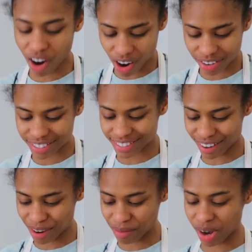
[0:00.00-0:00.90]
are
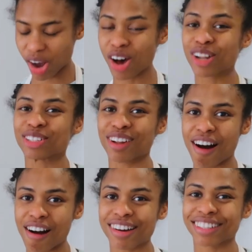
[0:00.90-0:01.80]
some
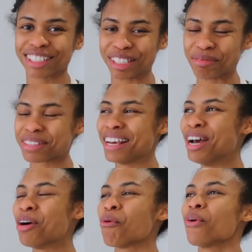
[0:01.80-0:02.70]
claw clips.
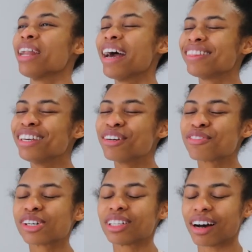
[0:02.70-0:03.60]
When I think
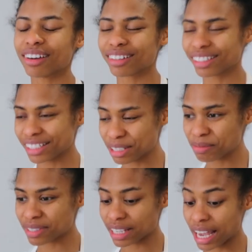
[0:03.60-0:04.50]
of claw
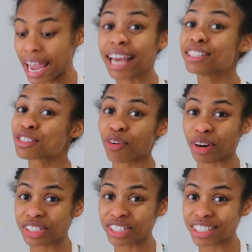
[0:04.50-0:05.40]
clips and
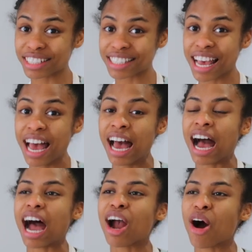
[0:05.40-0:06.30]
scrunchies,
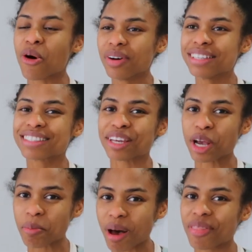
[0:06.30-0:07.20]
I always
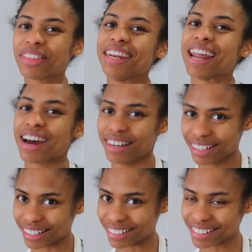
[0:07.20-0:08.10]
think about the
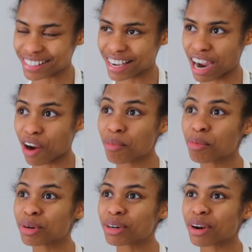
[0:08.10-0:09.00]
90s. I
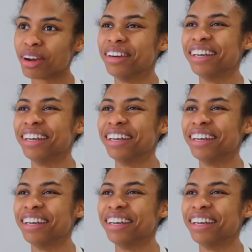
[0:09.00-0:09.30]
remember